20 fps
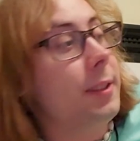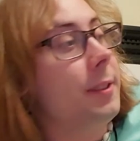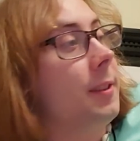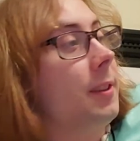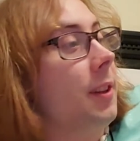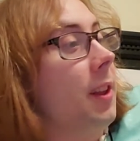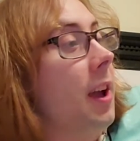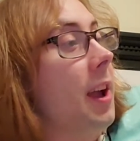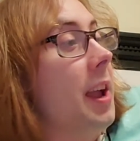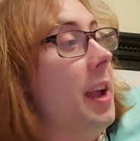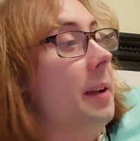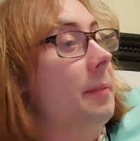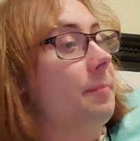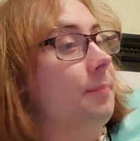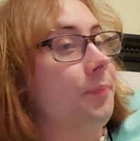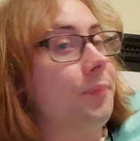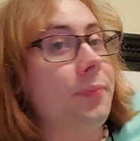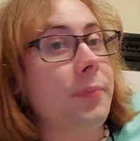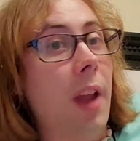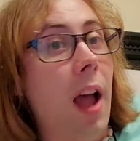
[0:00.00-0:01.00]
Like,
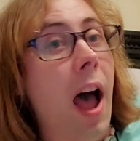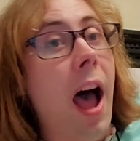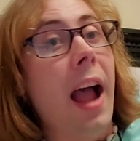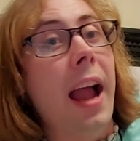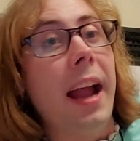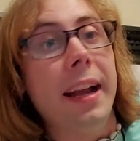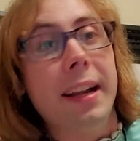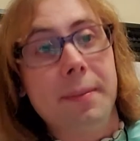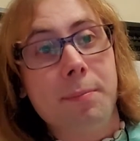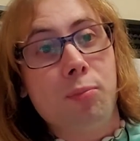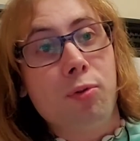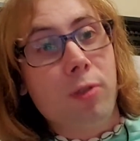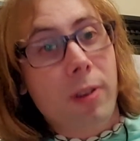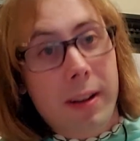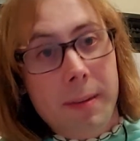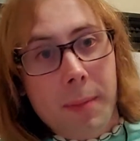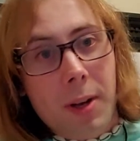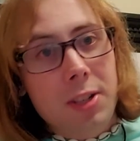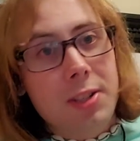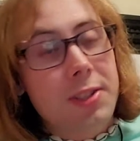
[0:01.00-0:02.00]
I pretty
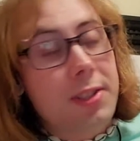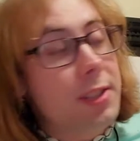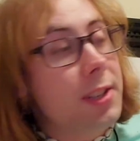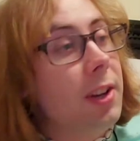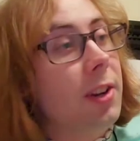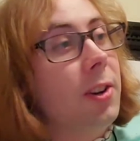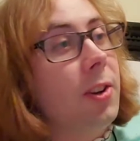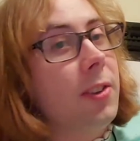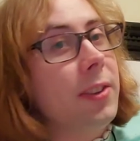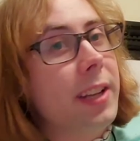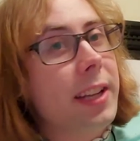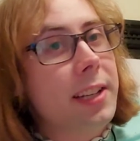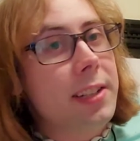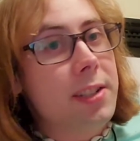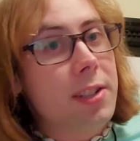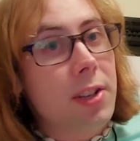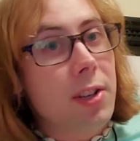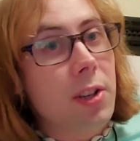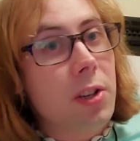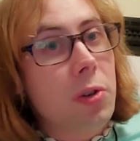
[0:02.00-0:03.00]
much still need
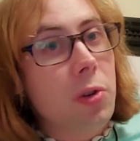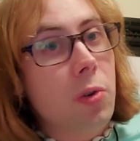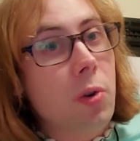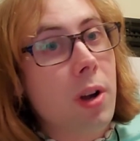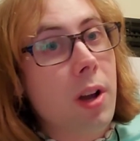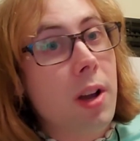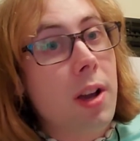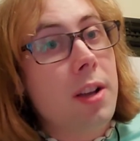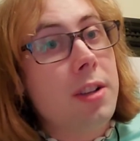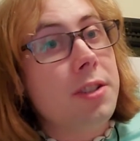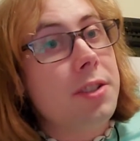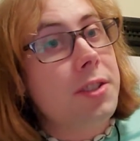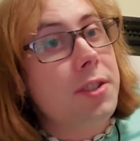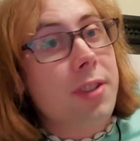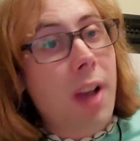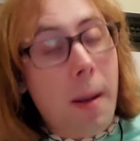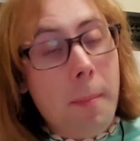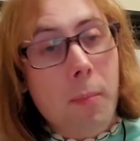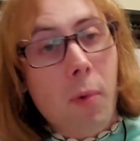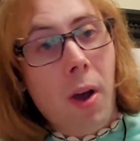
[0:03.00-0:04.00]
to
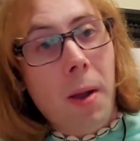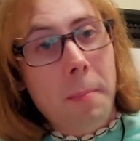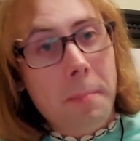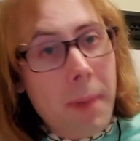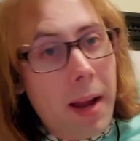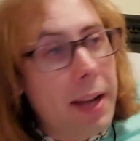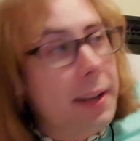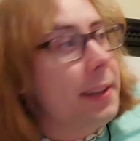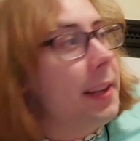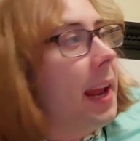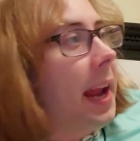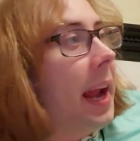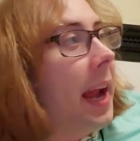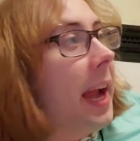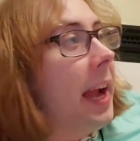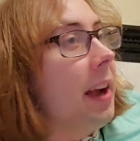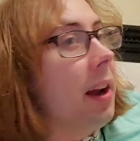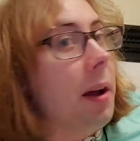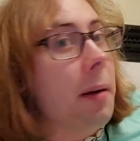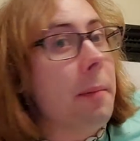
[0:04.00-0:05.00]
somewhat
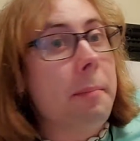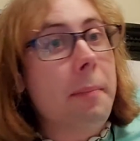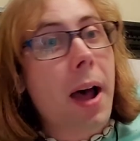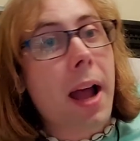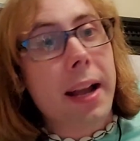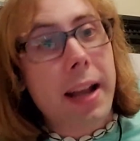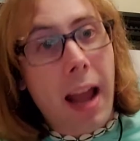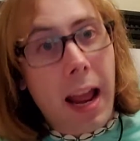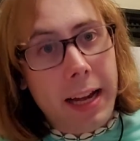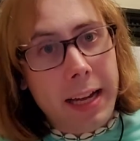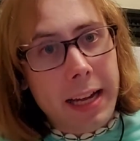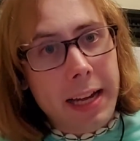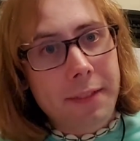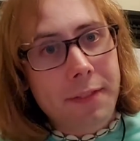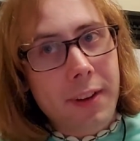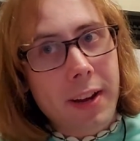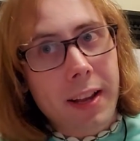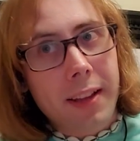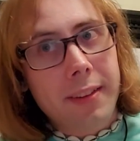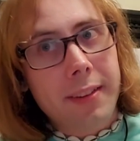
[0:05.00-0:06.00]
maintain my
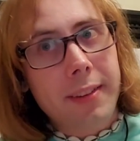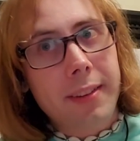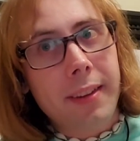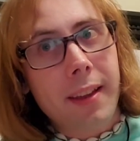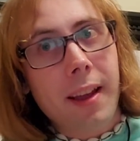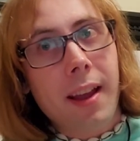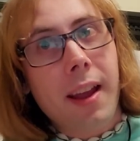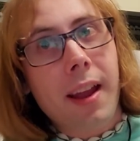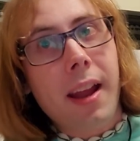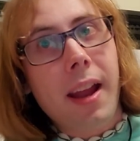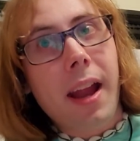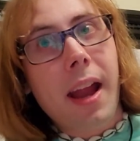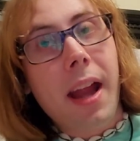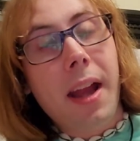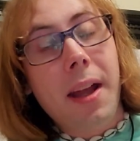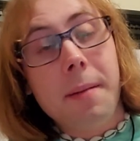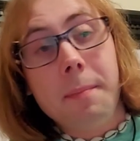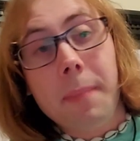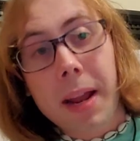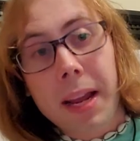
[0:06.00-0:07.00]
naiveness
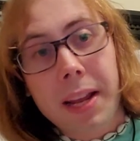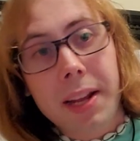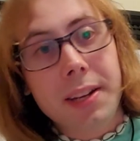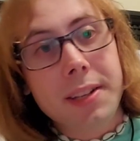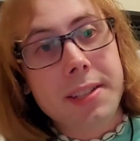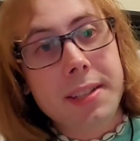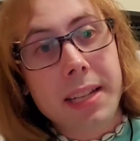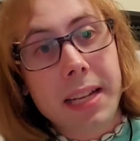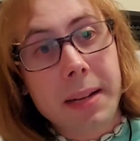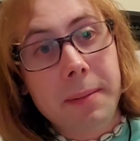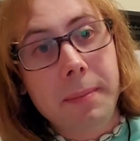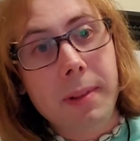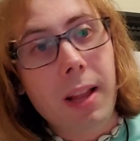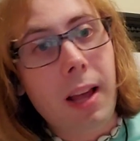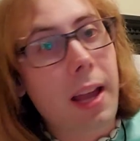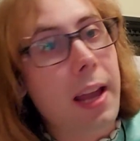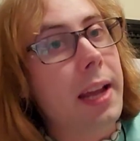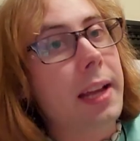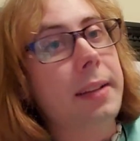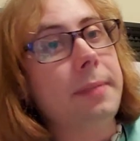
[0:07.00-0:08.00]
and make it seem
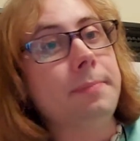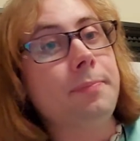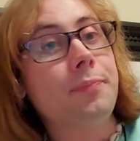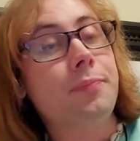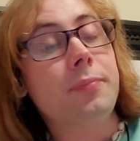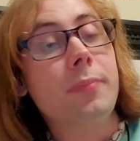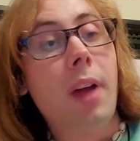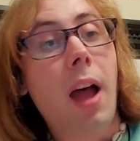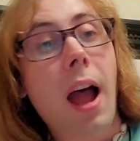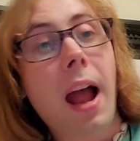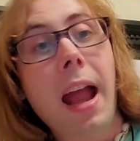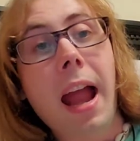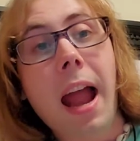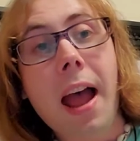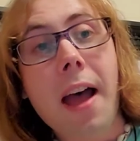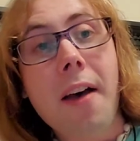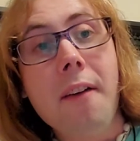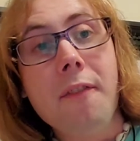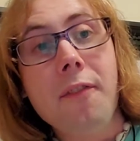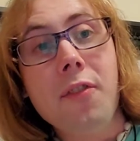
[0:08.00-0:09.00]
like I
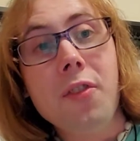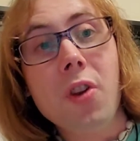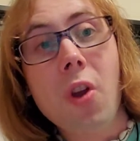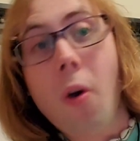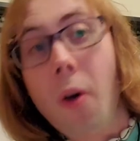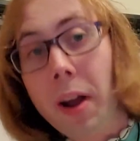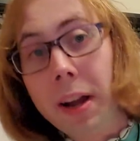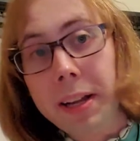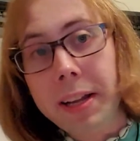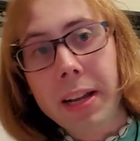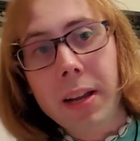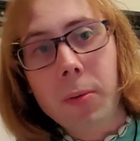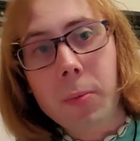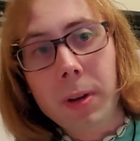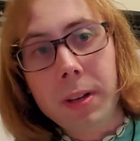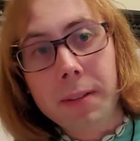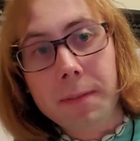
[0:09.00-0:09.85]
have no idea what the